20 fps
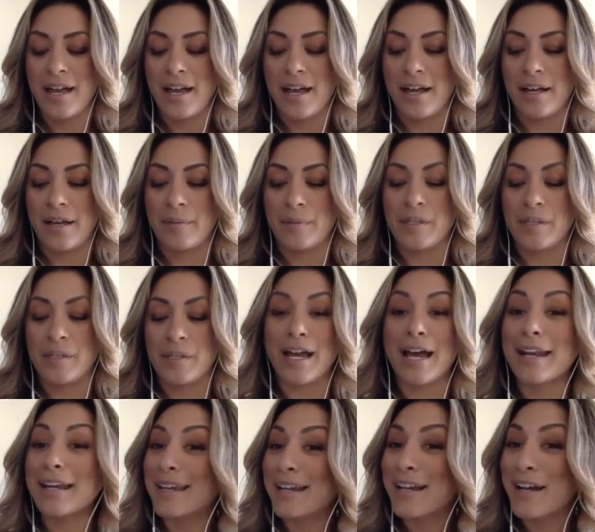um, you've
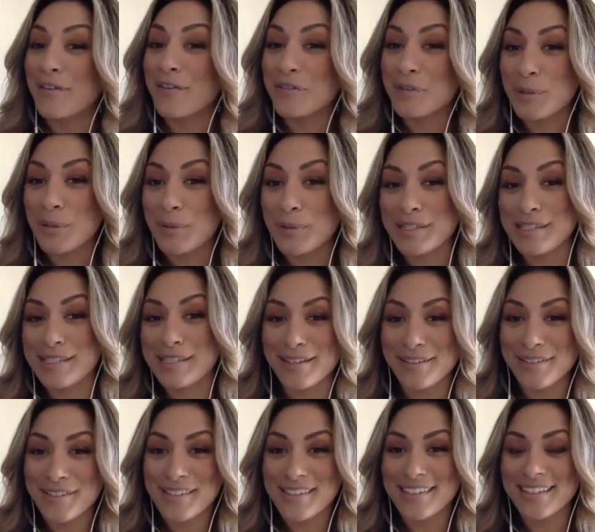got to get comfortable with
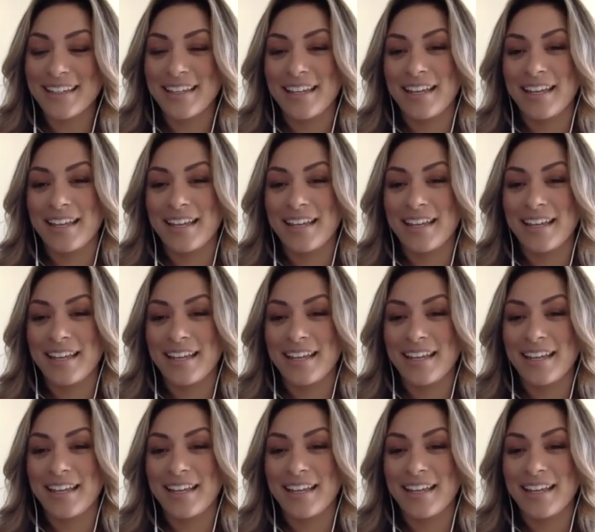sales.